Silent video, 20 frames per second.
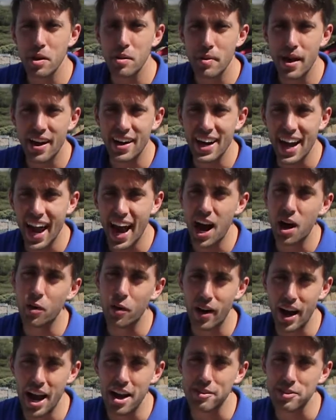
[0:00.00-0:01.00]
about an
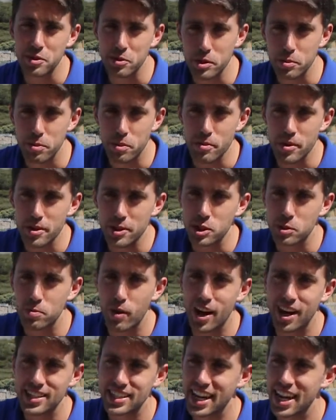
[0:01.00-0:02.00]
hour after we premiere this
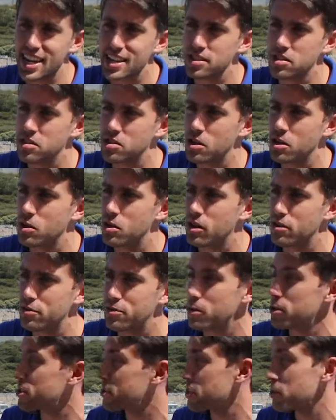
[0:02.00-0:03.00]
podcast, so
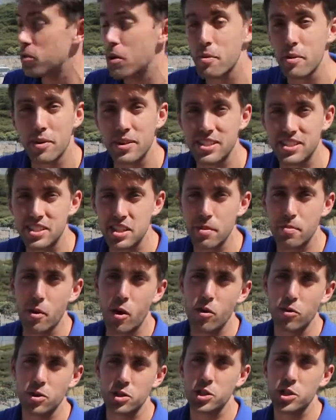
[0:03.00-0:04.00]
unfortunately we won't be able to zip
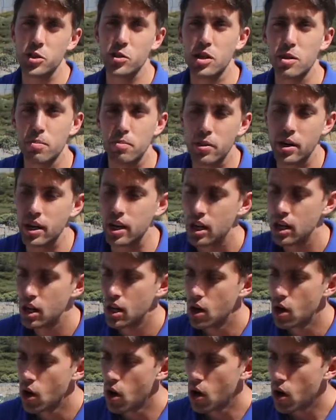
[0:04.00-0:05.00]
over to it, but
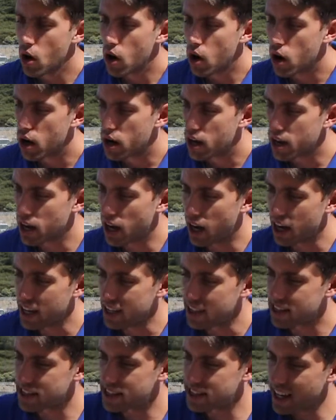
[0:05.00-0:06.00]

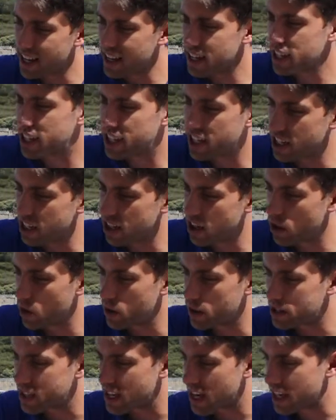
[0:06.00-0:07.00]
San
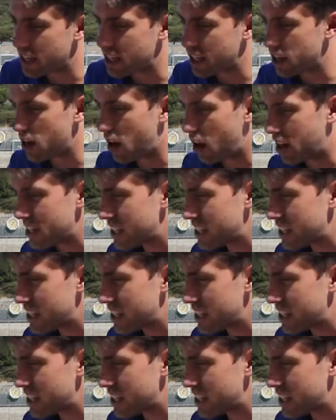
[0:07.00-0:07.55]
Diego is taking on